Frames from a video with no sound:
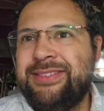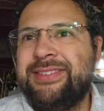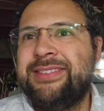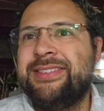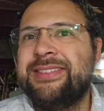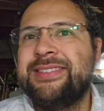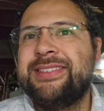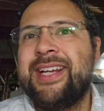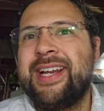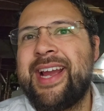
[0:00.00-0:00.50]

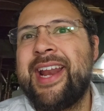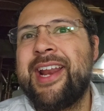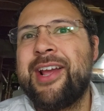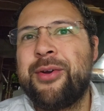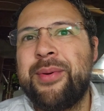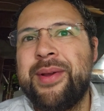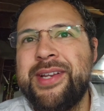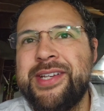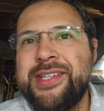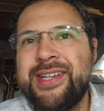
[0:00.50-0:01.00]
kind
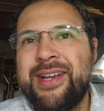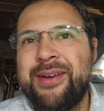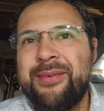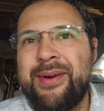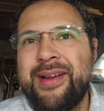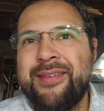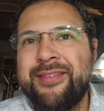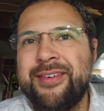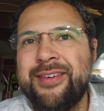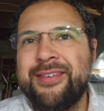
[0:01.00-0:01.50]
of cringe
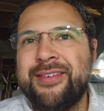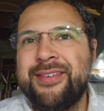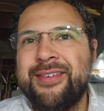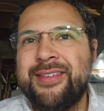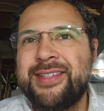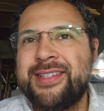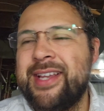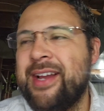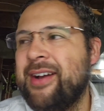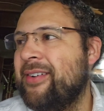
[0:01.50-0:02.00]
at waifu.
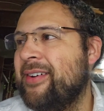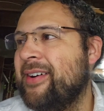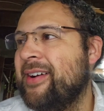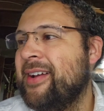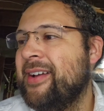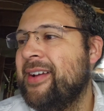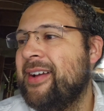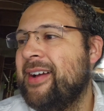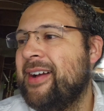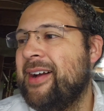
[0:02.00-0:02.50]
So
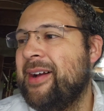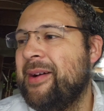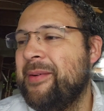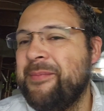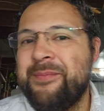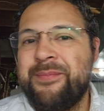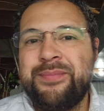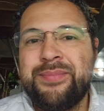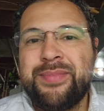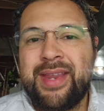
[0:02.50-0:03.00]

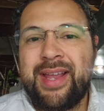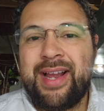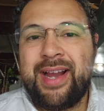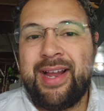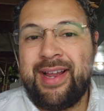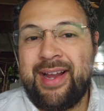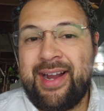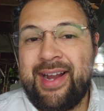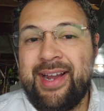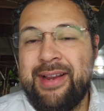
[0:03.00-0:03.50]

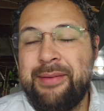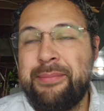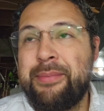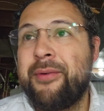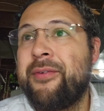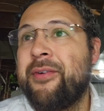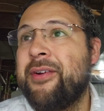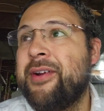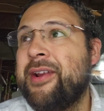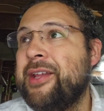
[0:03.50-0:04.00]
I
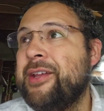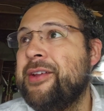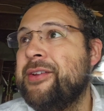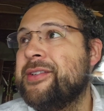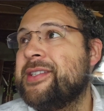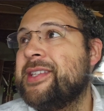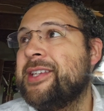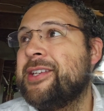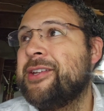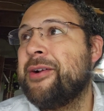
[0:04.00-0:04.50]
prefer to
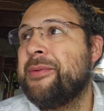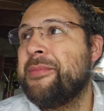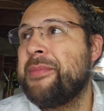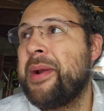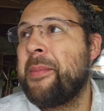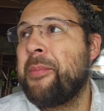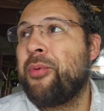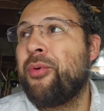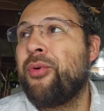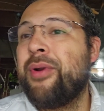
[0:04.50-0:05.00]
use the
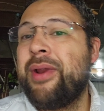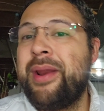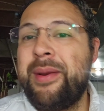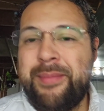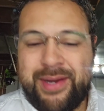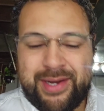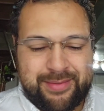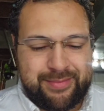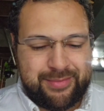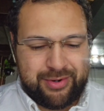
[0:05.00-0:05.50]
term
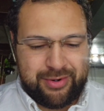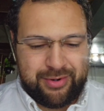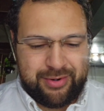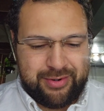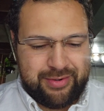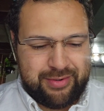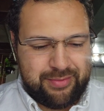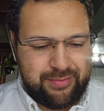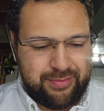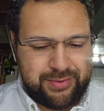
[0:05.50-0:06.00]
premium
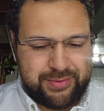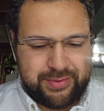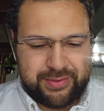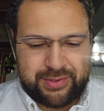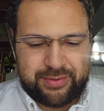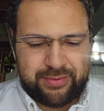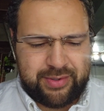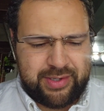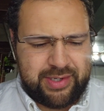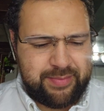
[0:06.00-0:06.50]
girl, which
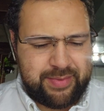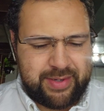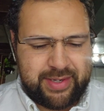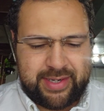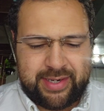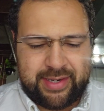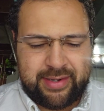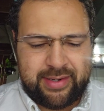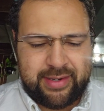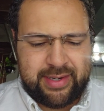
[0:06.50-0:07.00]
was coined
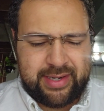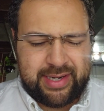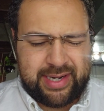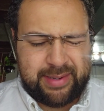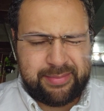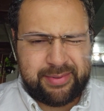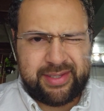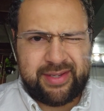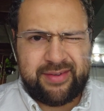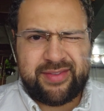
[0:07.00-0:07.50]
by,
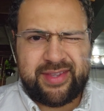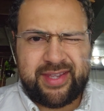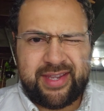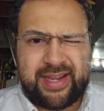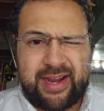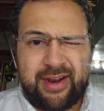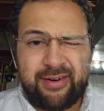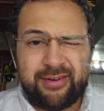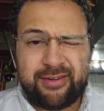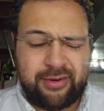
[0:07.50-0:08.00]
I believe, the
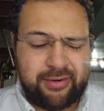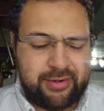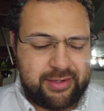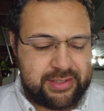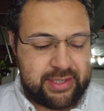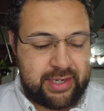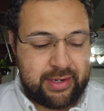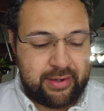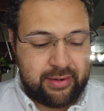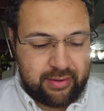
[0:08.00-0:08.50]
character
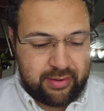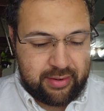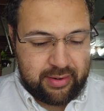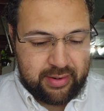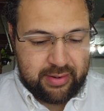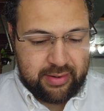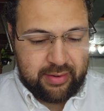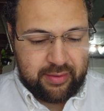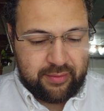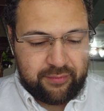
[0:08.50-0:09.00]
designer
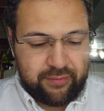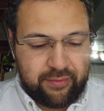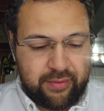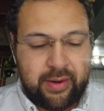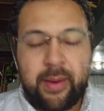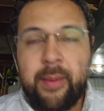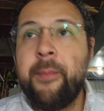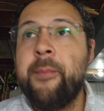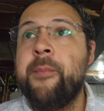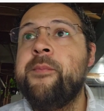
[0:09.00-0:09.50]

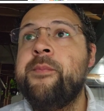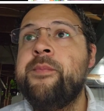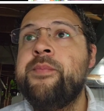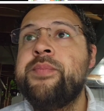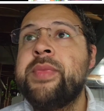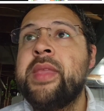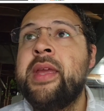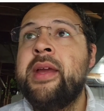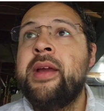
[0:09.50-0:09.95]
from